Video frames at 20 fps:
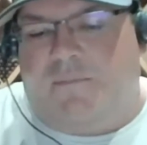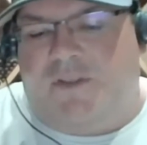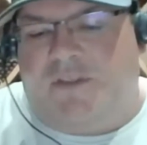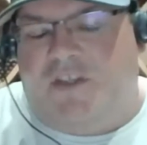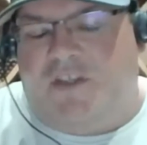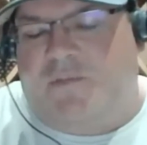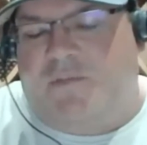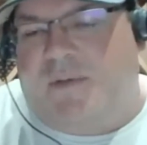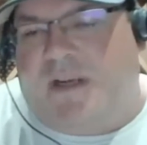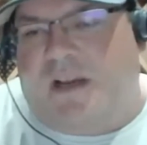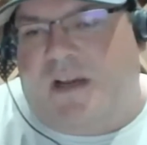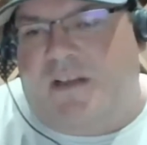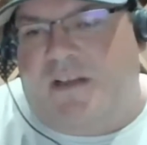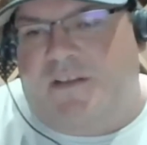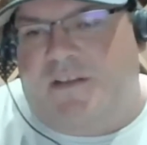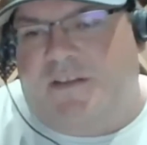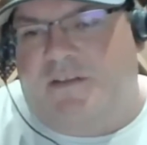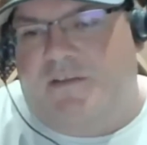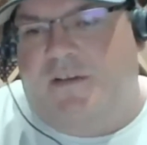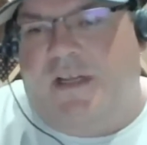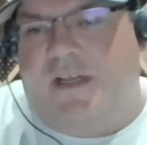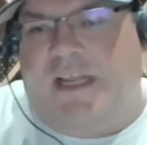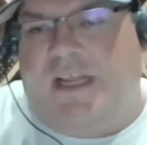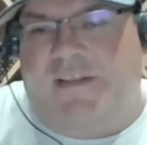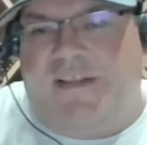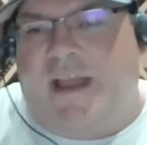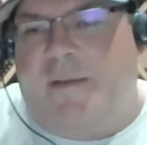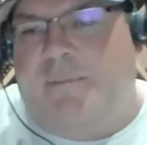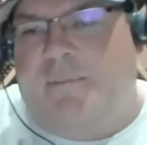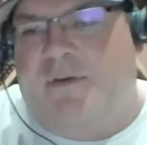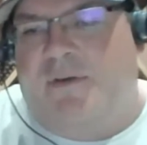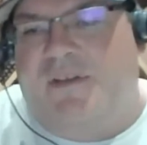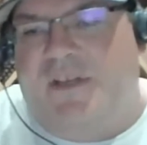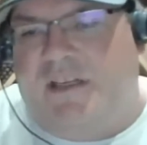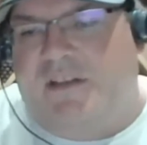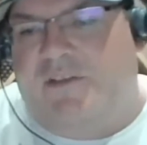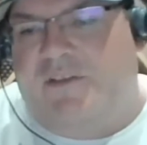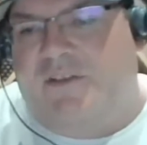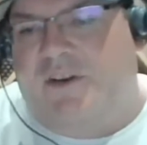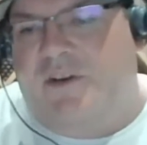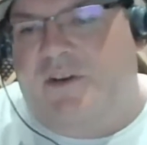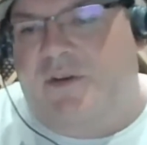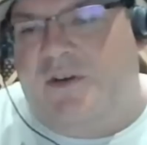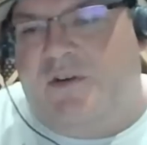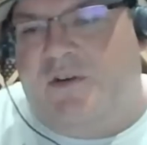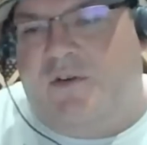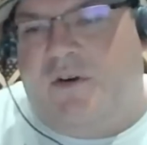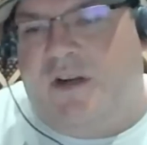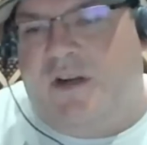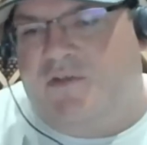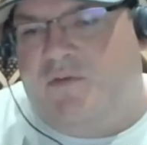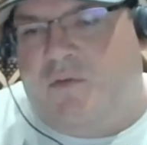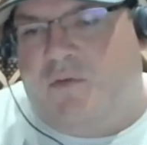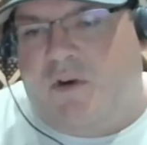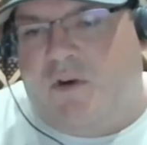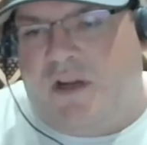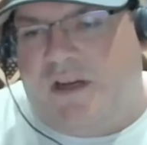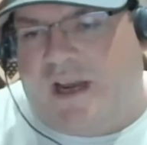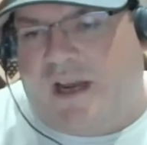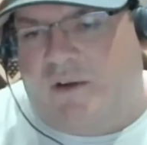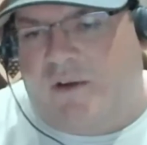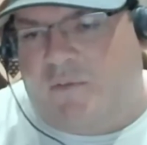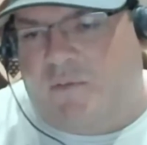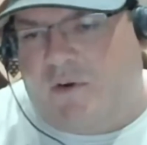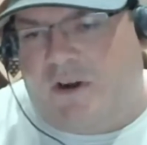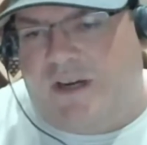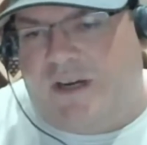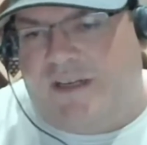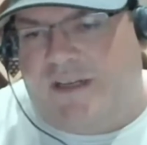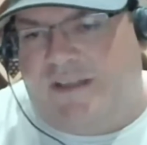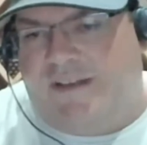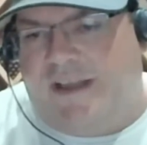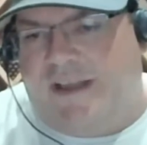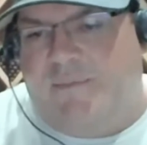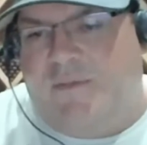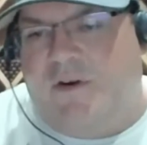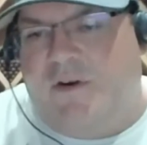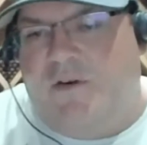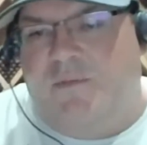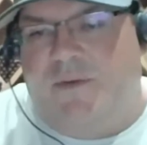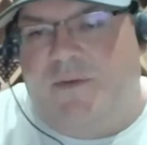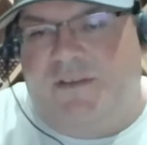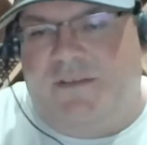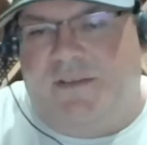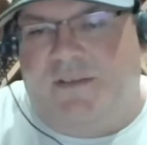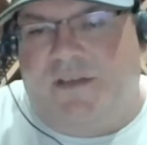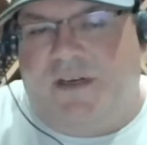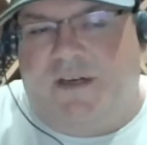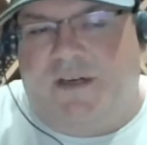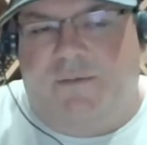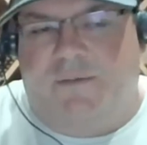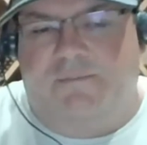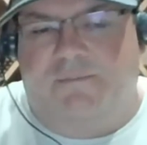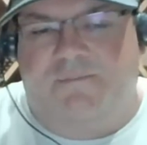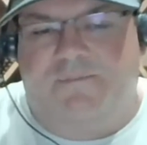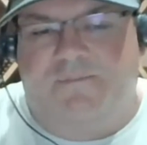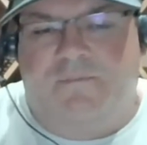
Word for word: just because in that particular humidor, it's what I wanted at that moment. Um,